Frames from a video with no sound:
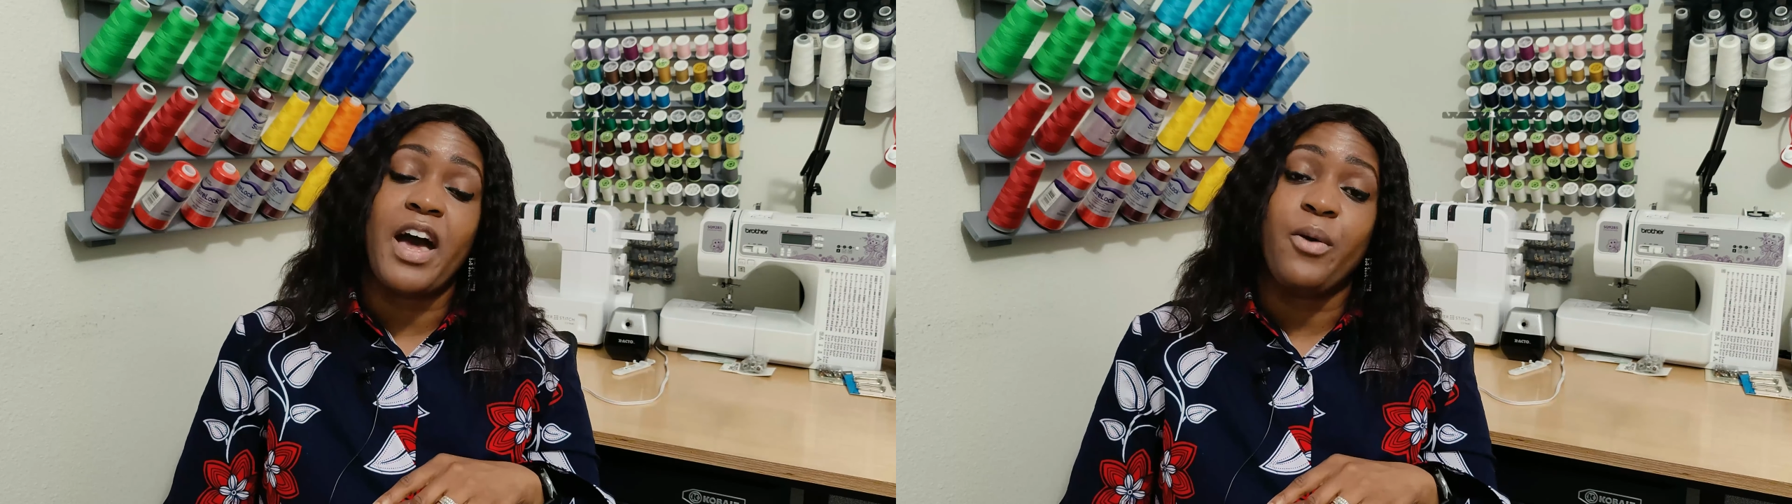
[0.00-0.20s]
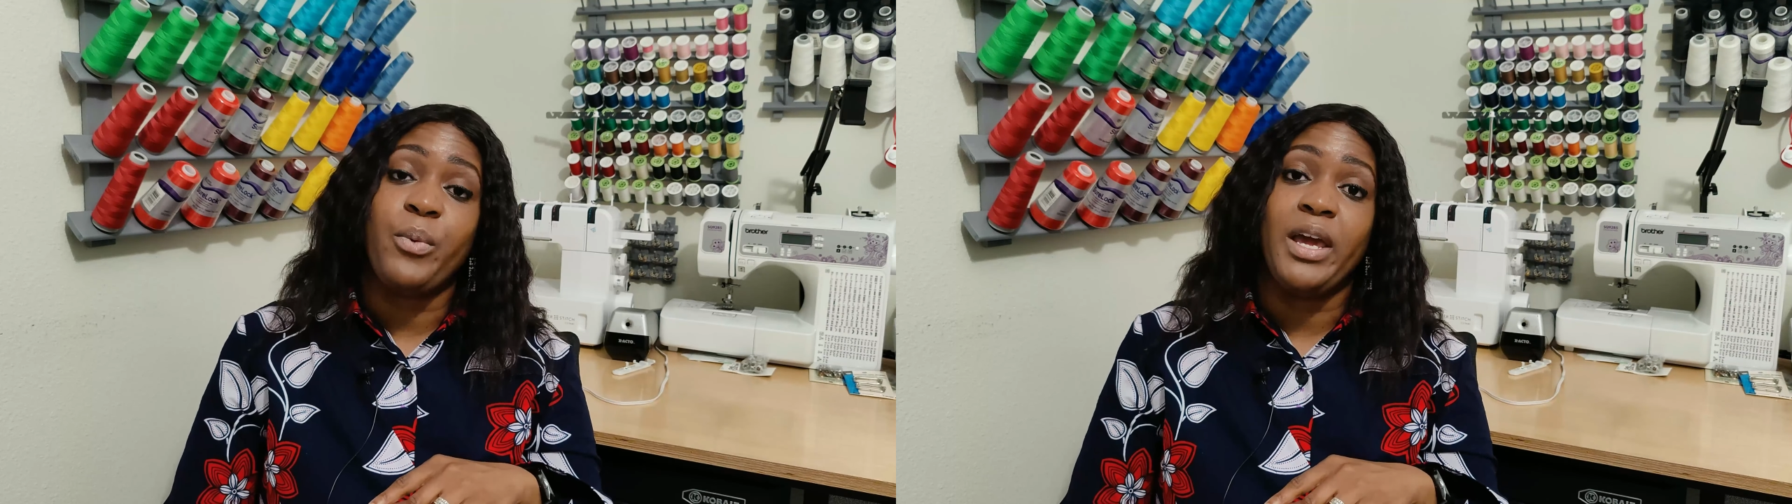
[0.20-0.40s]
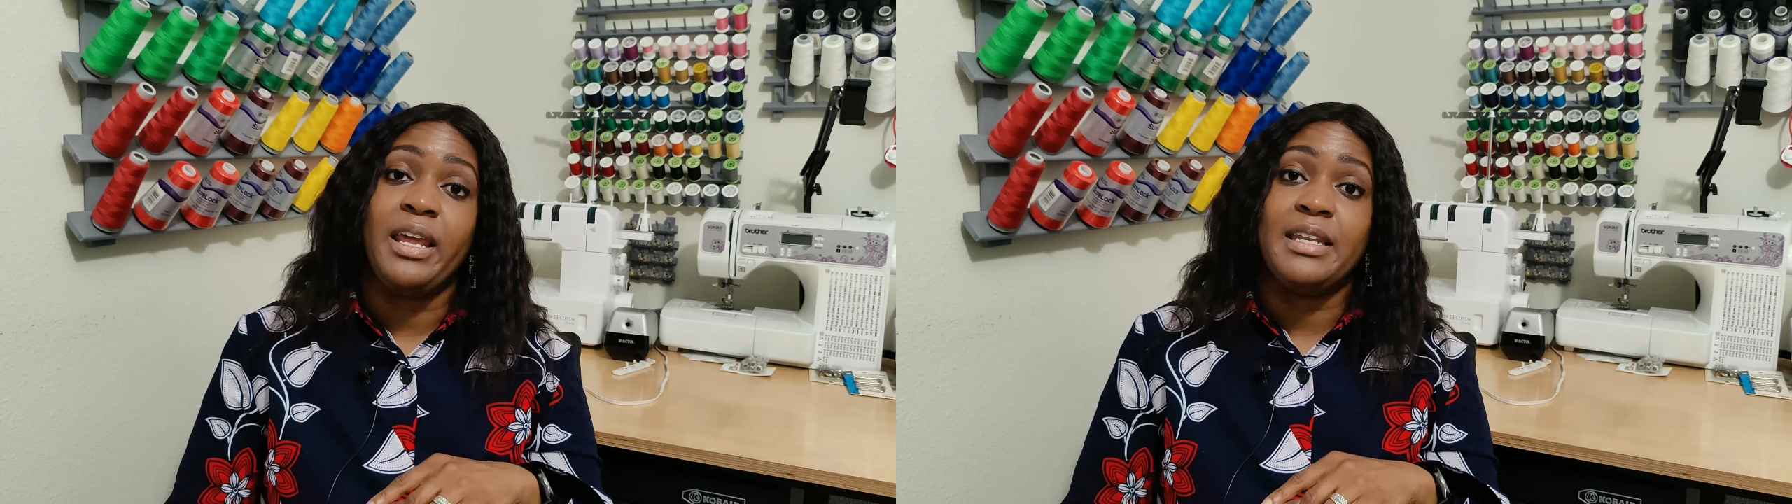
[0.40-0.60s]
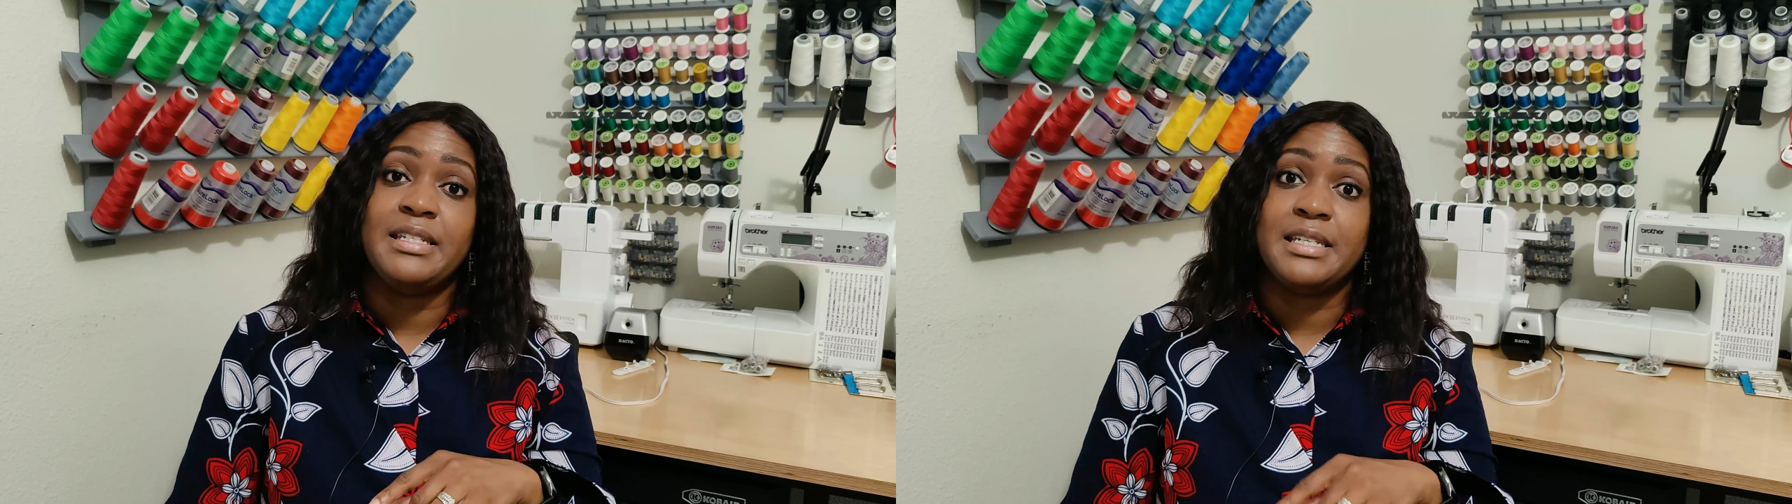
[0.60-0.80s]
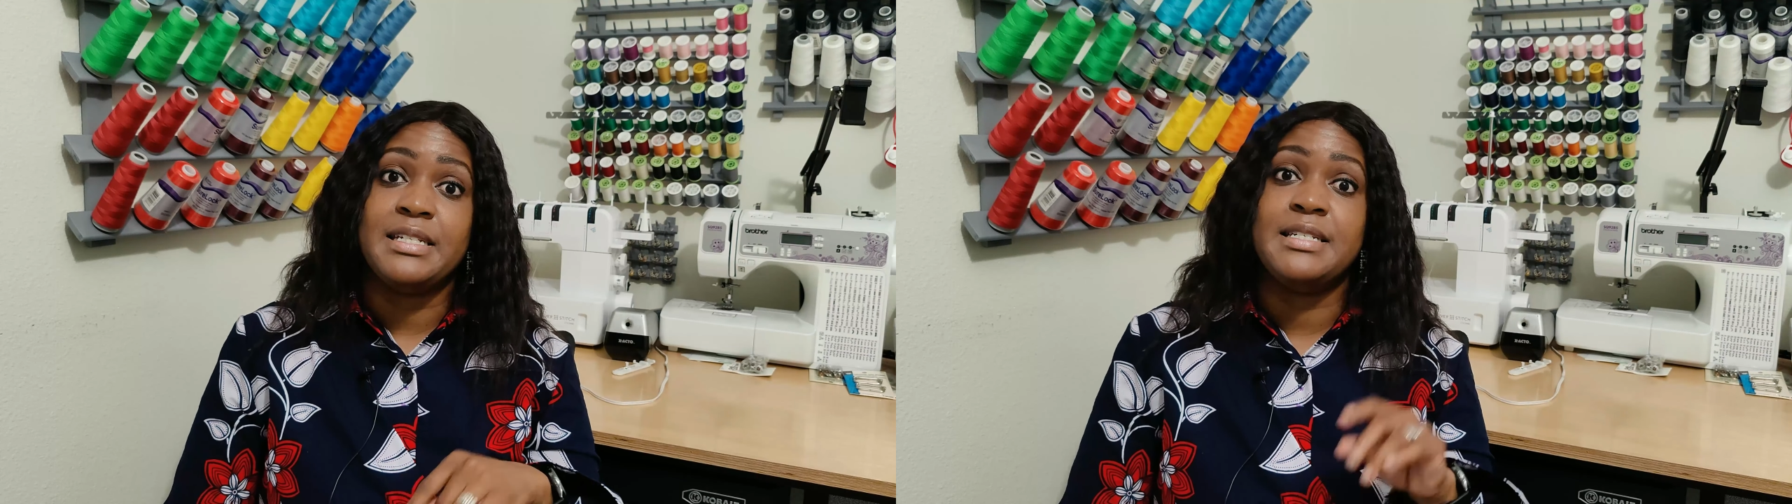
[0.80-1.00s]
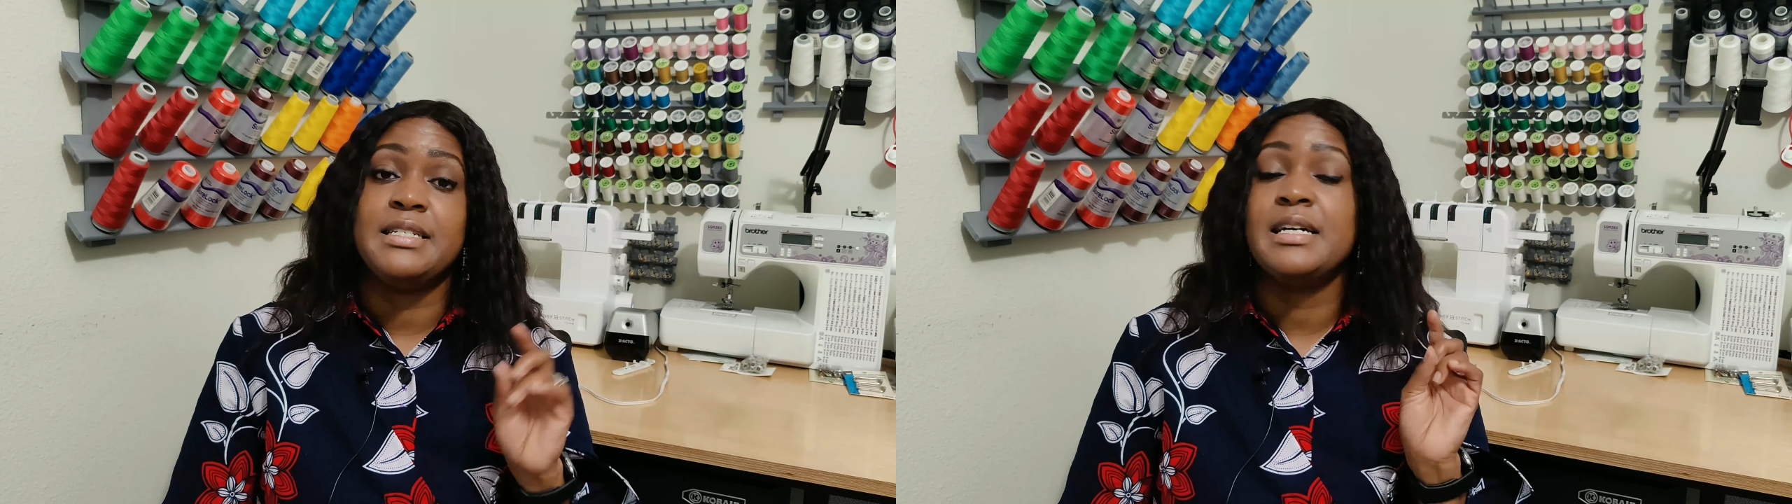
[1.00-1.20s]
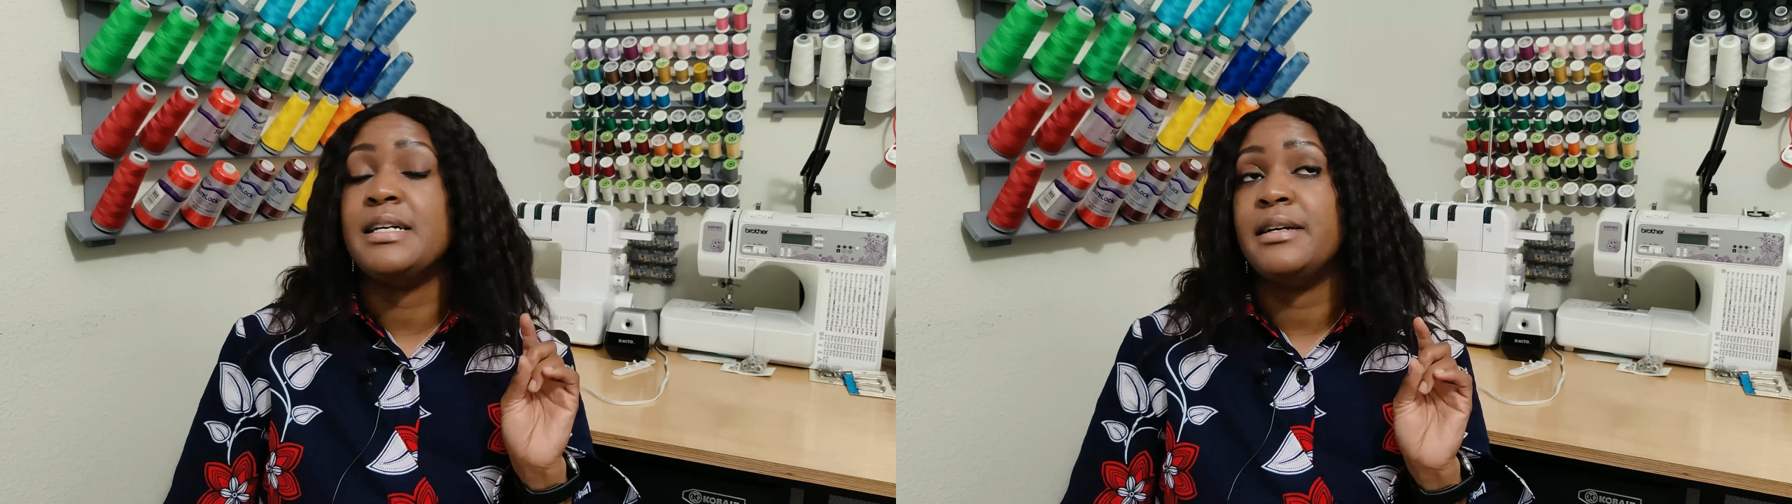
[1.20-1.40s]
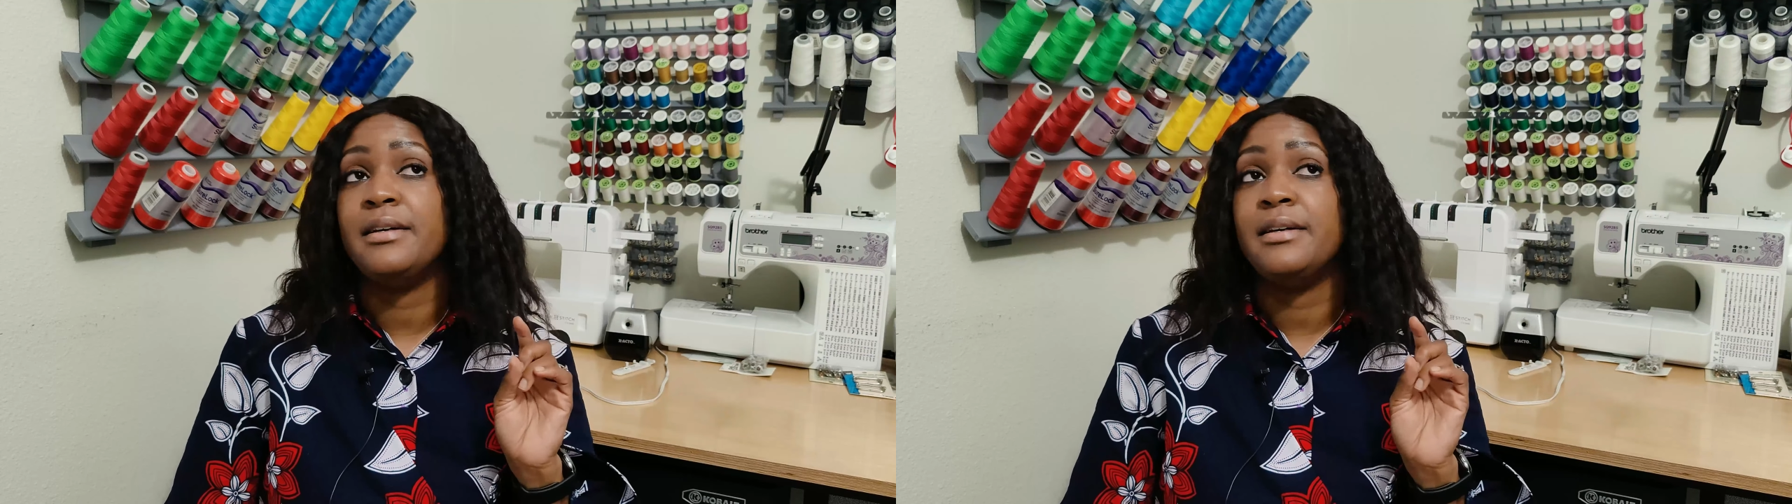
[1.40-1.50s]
I went and did